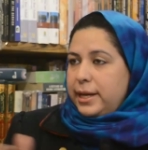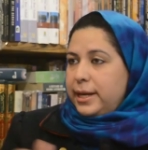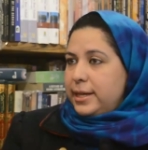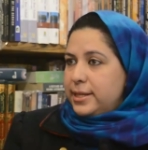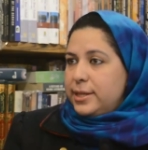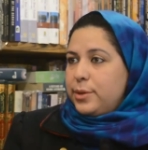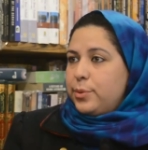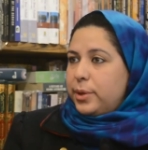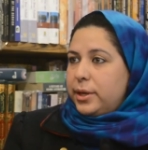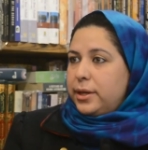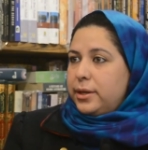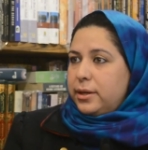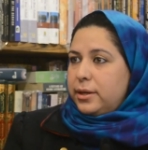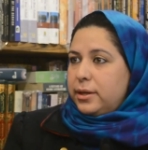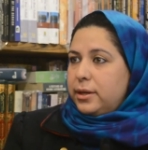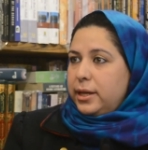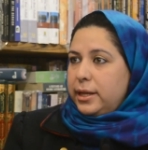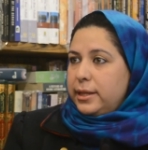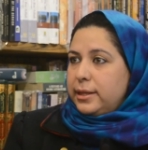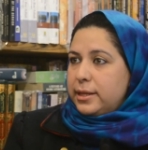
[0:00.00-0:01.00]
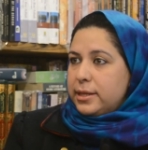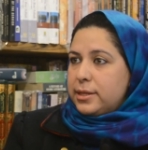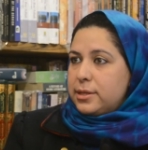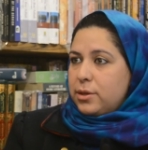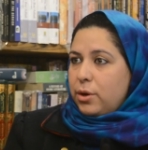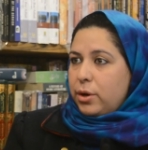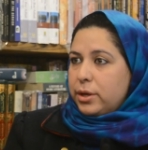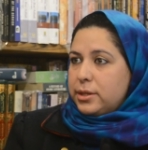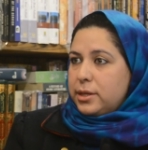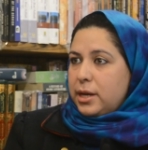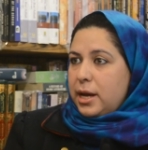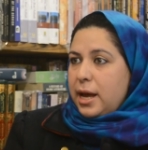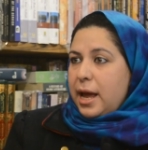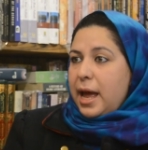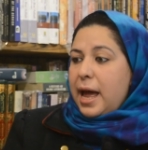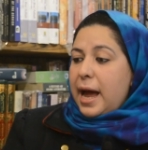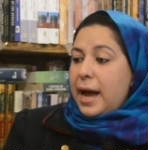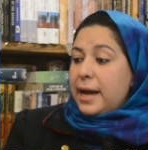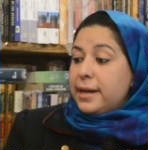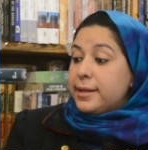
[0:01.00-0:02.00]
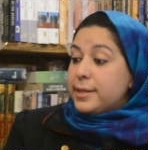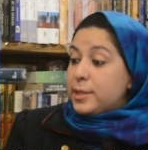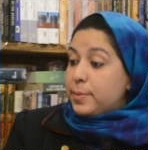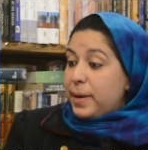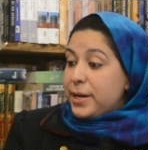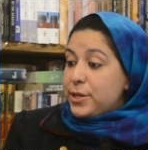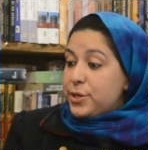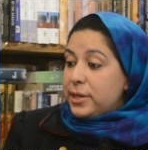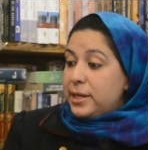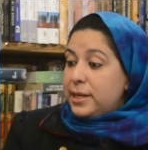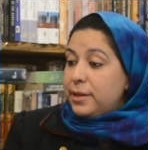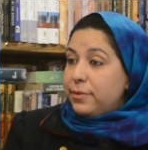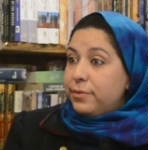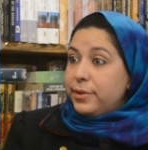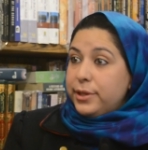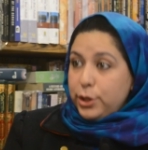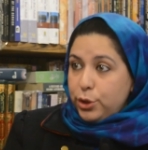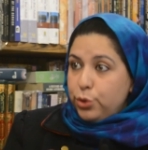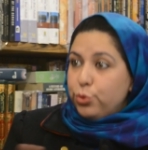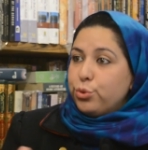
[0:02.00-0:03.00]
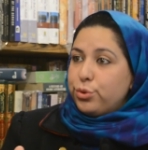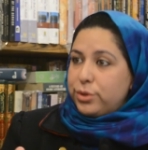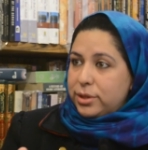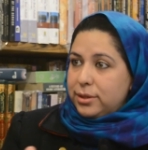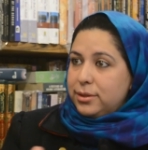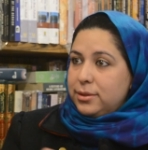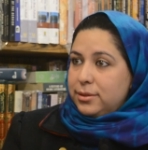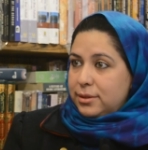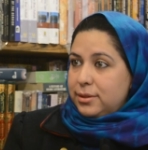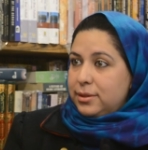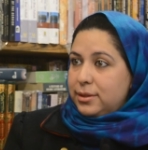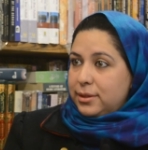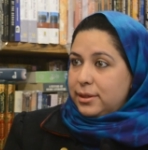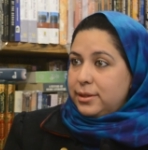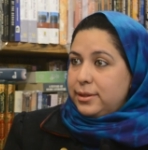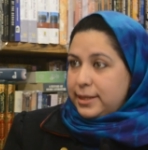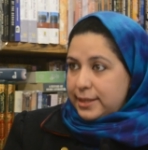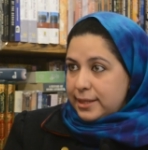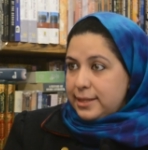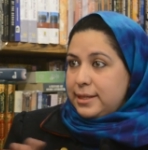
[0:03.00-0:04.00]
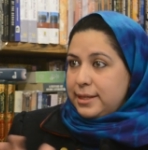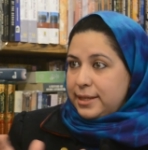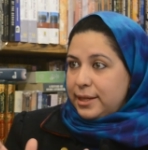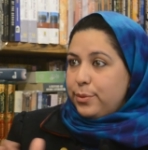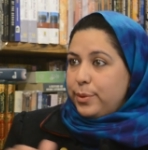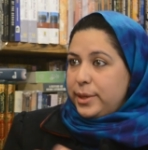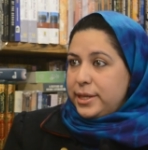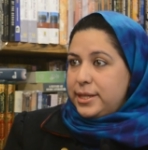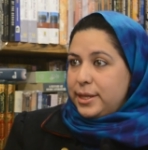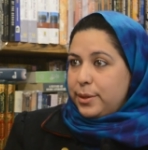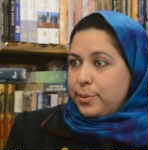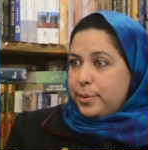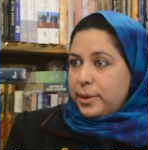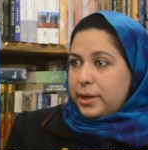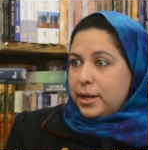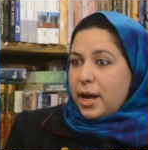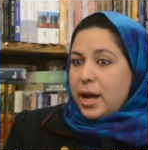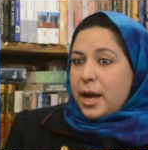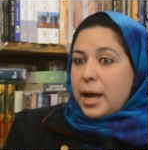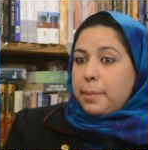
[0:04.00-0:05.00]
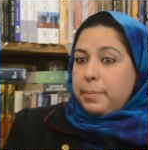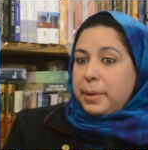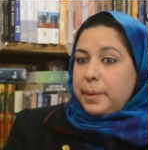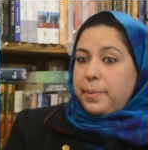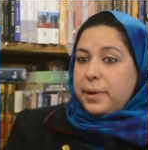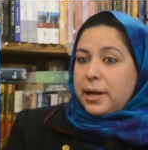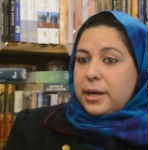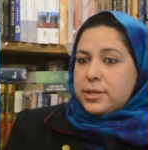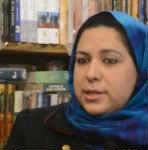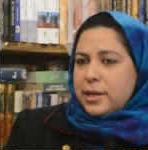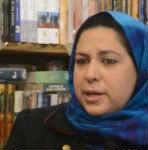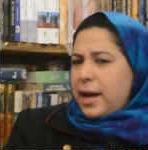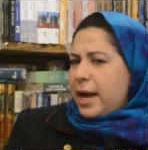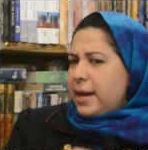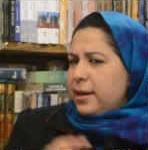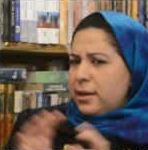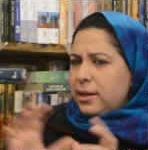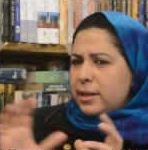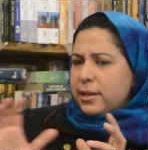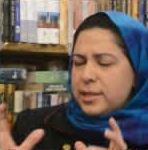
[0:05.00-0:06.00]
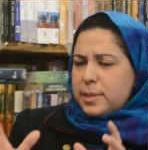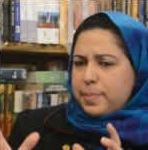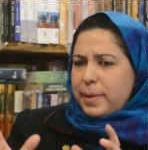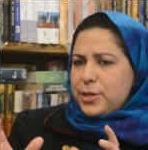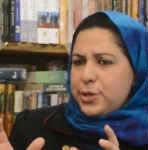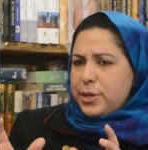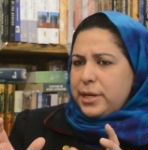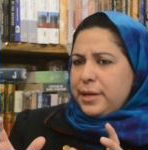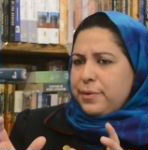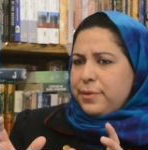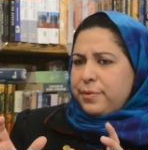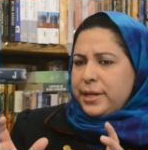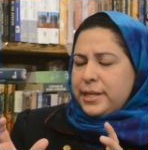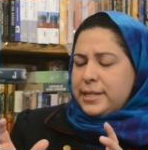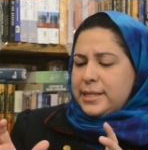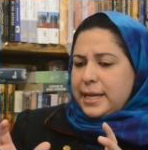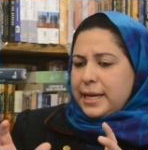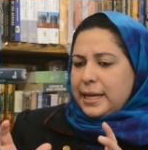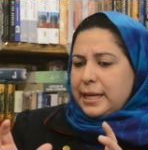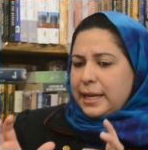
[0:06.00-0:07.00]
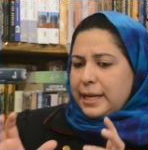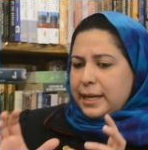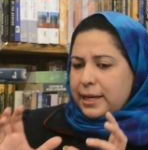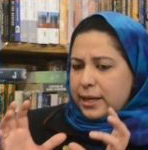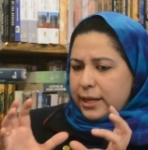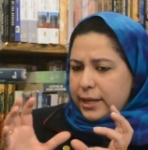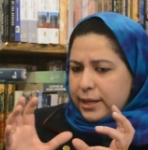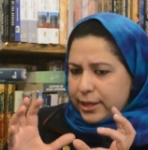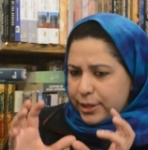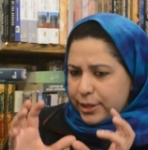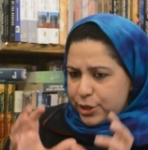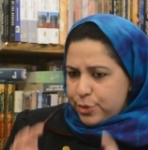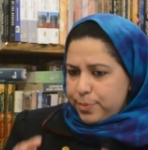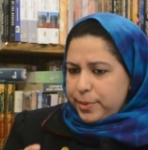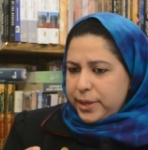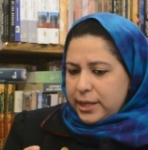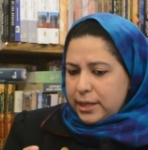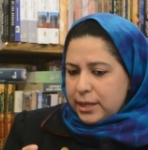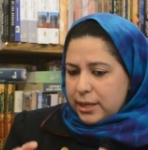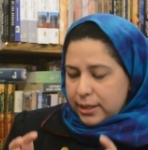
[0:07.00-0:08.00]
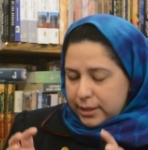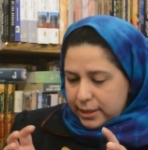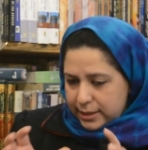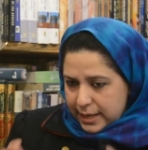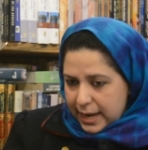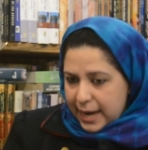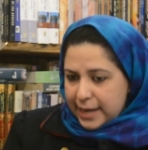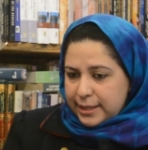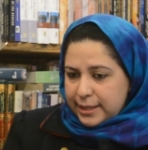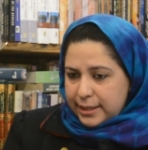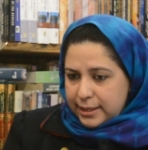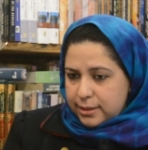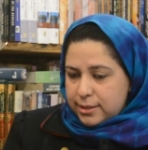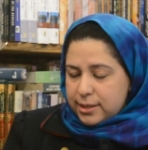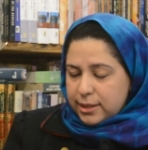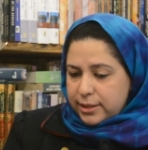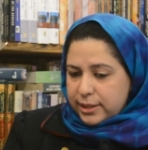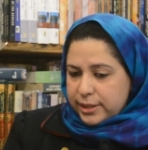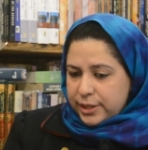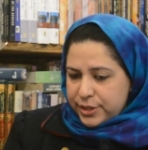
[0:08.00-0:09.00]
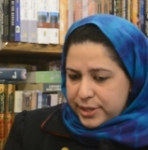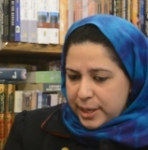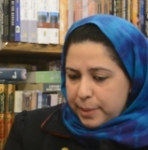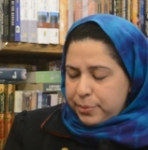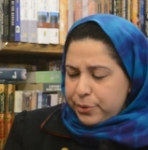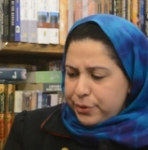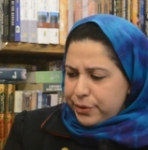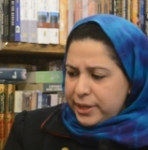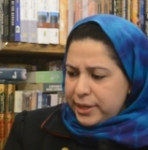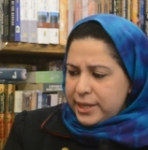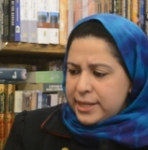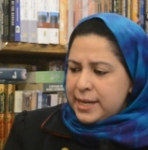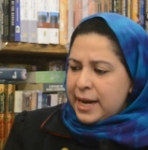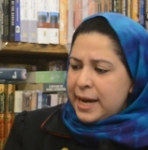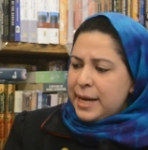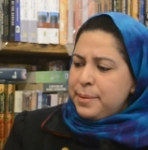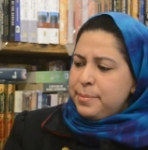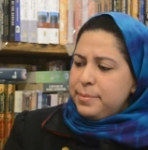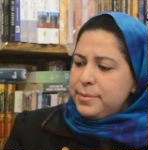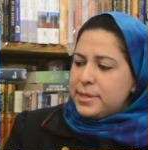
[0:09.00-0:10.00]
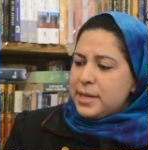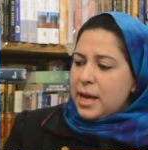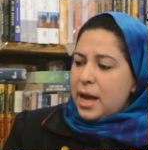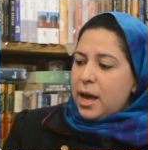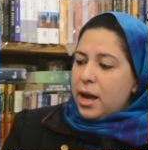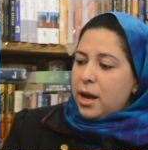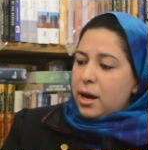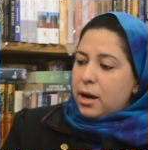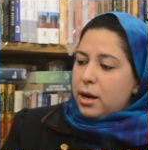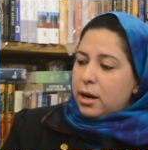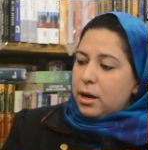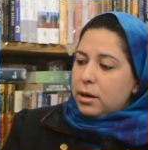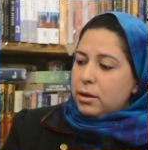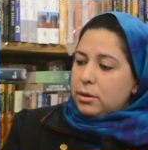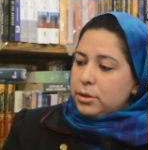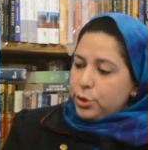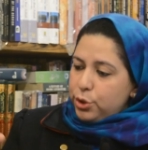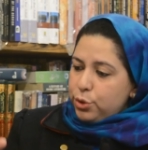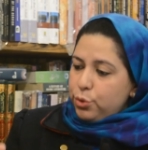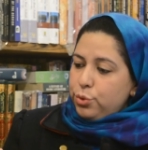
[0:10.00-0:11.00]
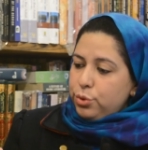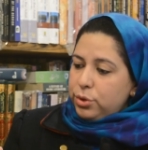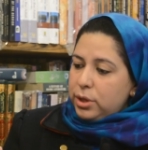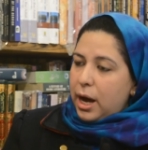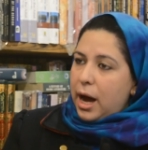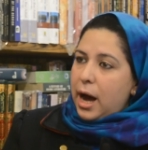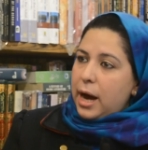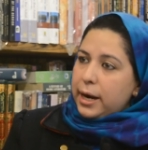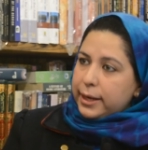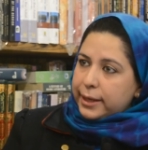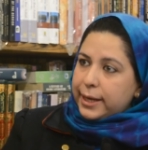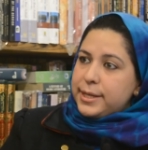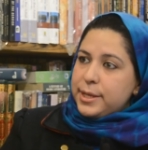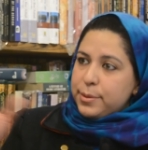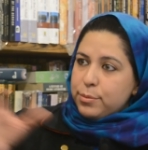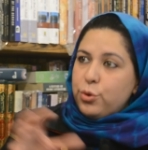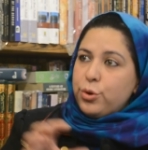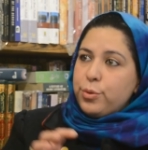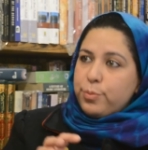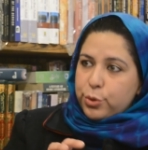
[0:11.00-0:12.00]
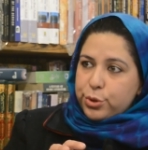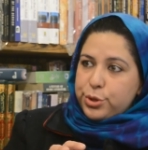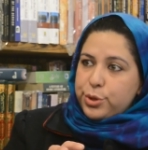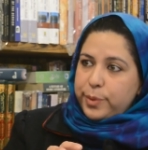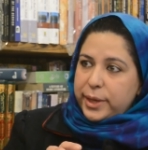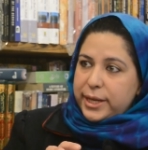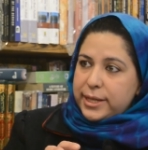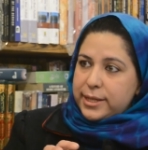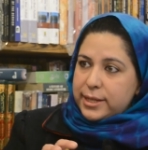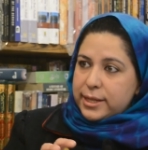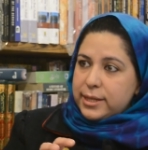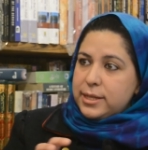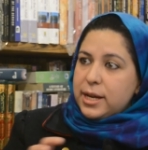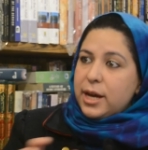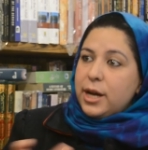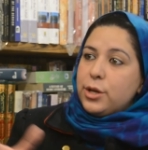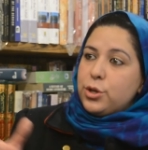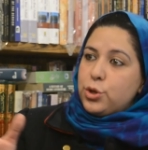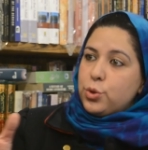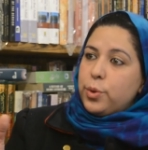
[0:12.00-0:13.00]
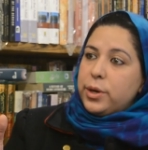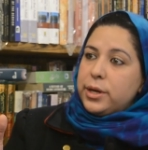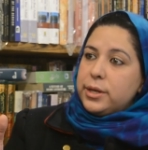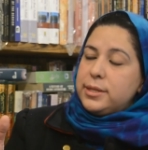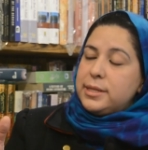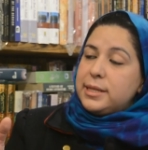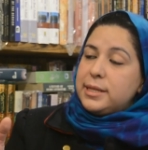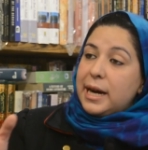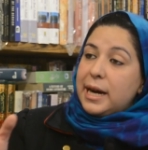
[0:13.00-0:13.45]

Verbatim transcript: endeavor in this sort, and especially with the youth this is a new endeavor people are so and especially if i take like in kashmir at the contemporary times uh, youth are getting more motivated towards